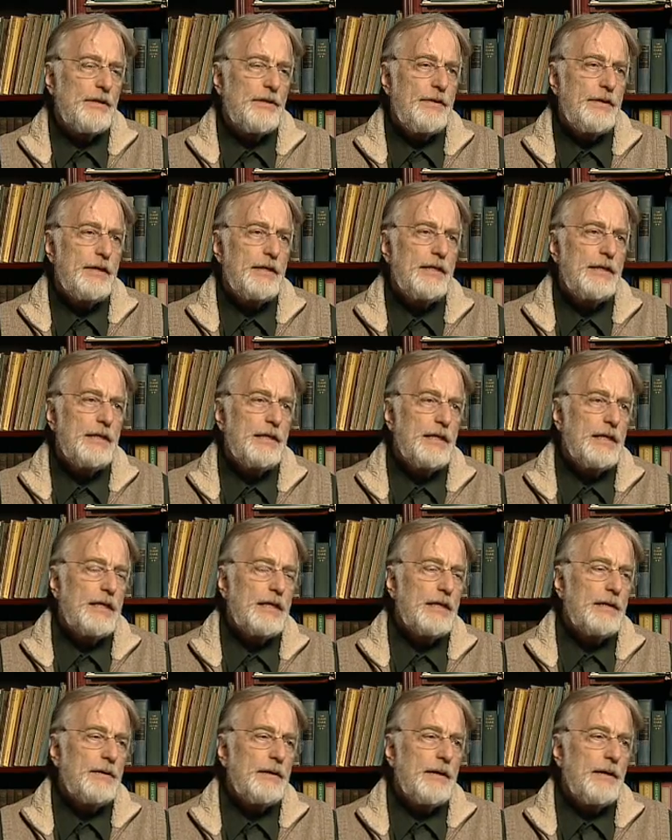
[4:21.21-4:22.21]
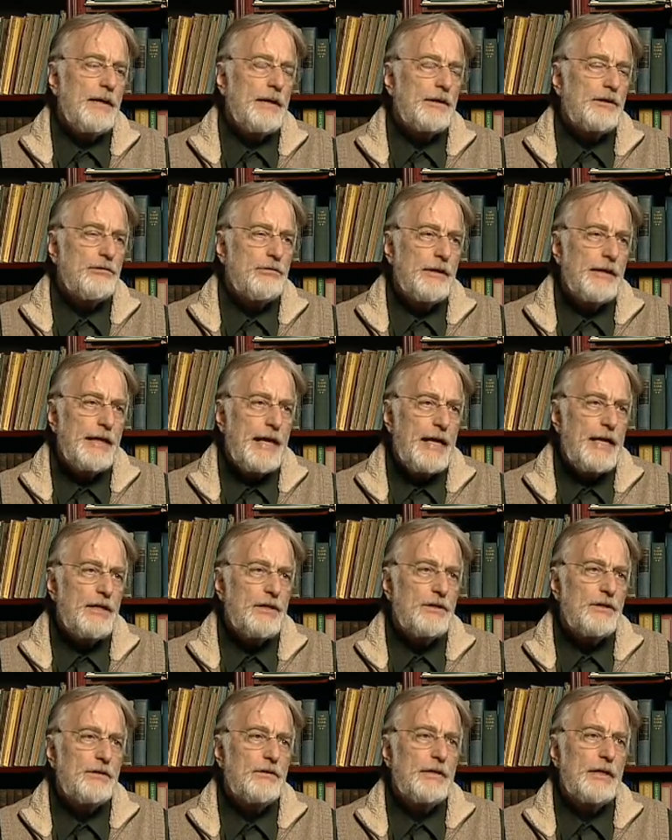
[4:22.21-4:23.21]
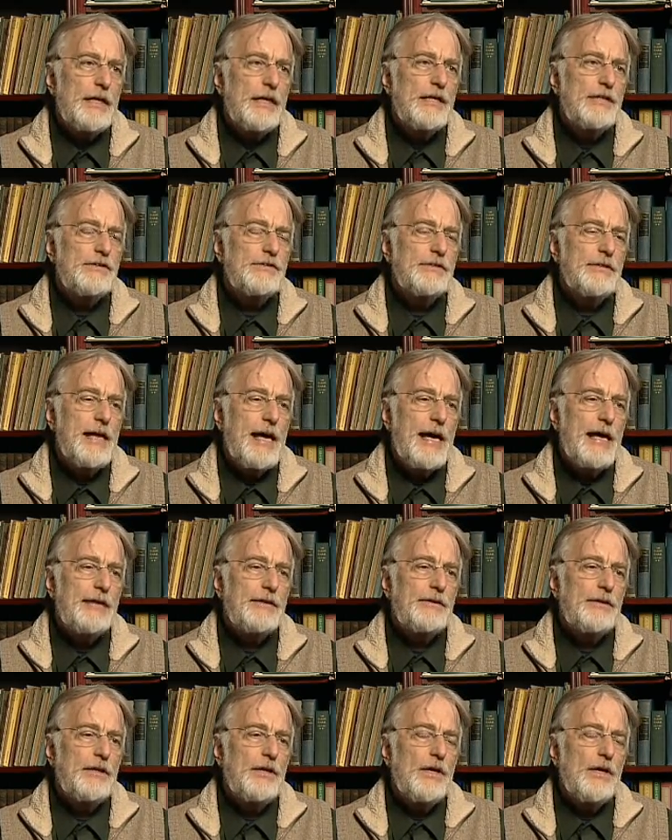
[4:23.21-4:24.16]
the uh, Creator is not